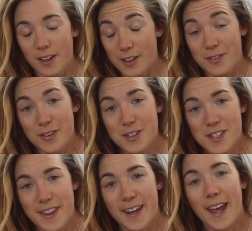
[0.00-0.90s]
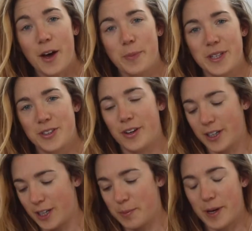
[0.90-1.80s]
The first thing I'll be
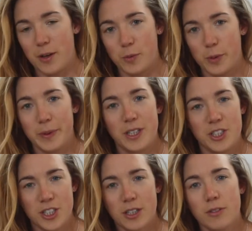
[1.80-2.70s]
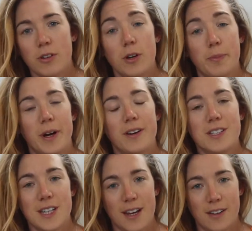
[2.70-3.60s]
talking about will be the general
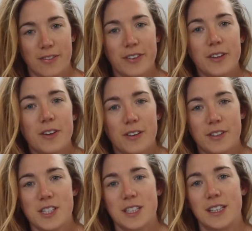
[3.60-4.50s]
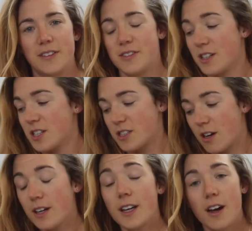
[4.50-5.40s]
appearance and feel of the sleeves,
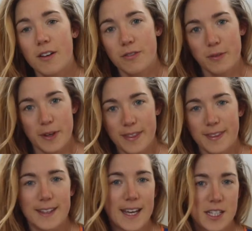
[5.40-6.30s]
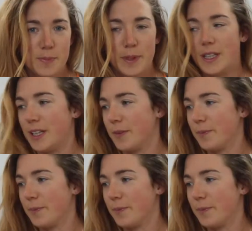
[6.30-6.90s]
starting off with the SPD.